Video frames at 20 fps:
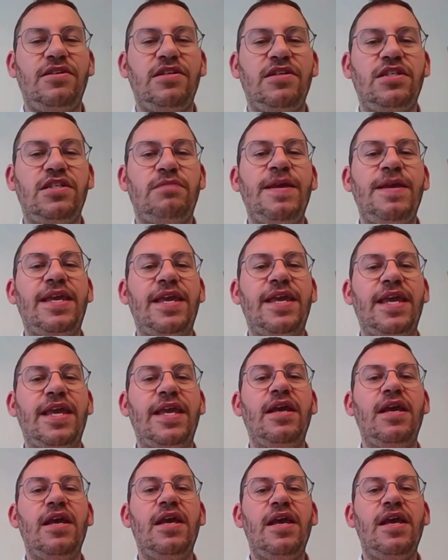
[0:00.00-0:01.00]
They're
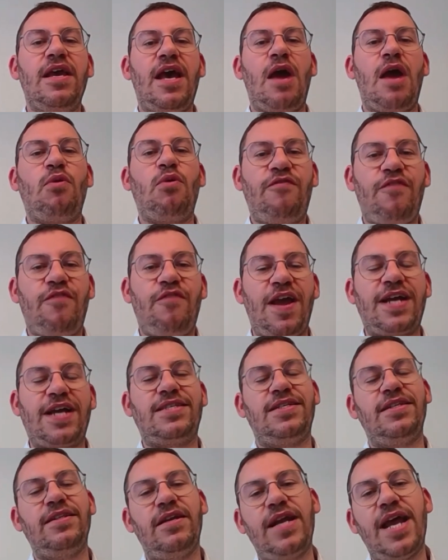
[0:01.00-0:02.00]
speaking with
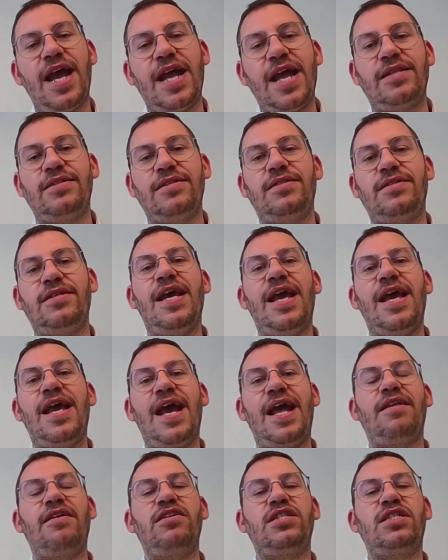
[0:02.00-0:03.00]
facts in their hands.
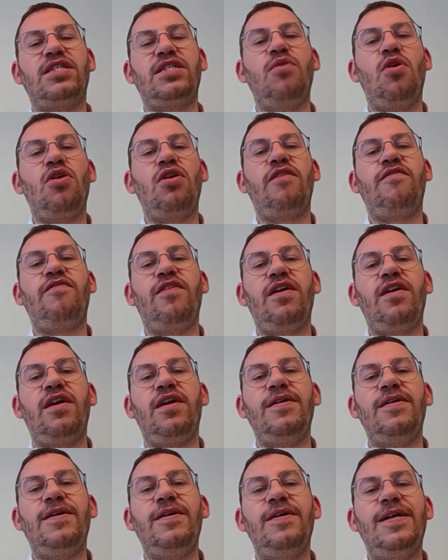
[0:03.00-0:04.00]
And there's more of
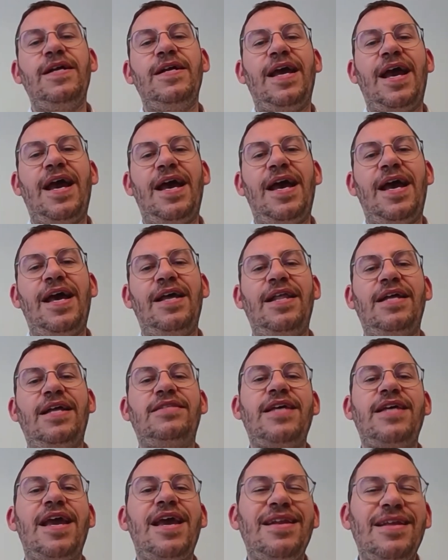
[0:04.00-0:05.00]
a,
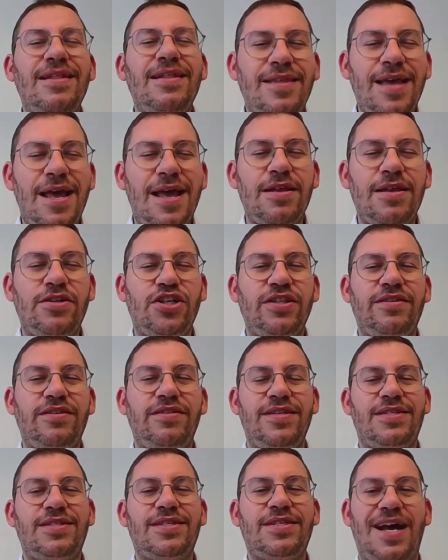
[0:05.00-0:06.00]
let's say, an
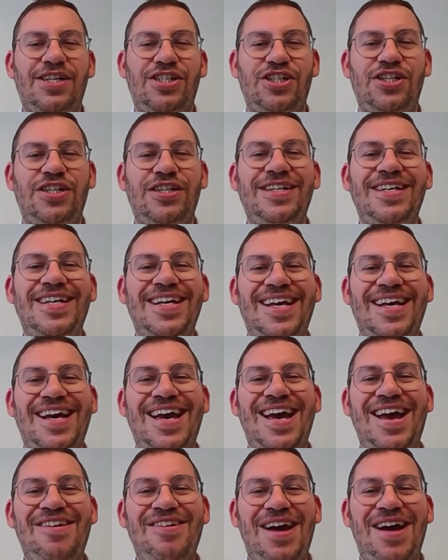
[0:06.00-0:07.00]
intelligent discussion
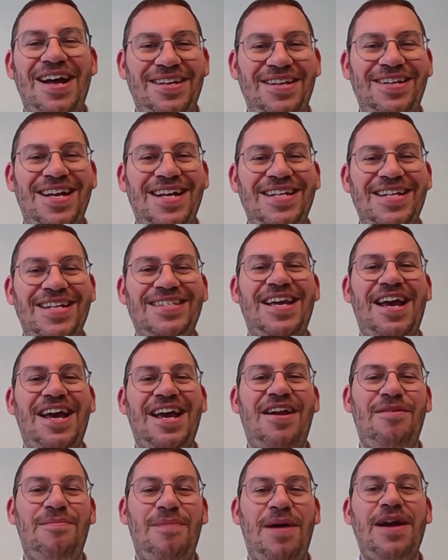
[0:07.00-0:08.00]
rather than
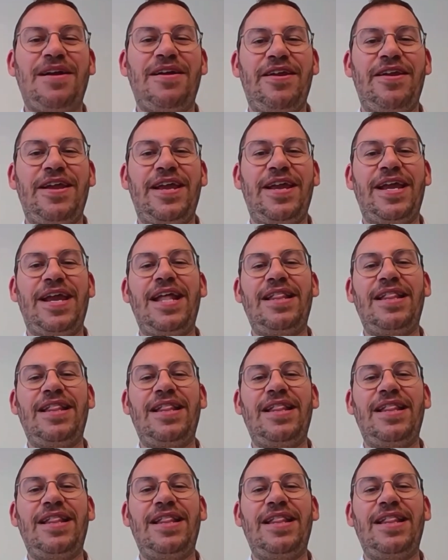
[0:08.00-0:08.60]
scaremongering.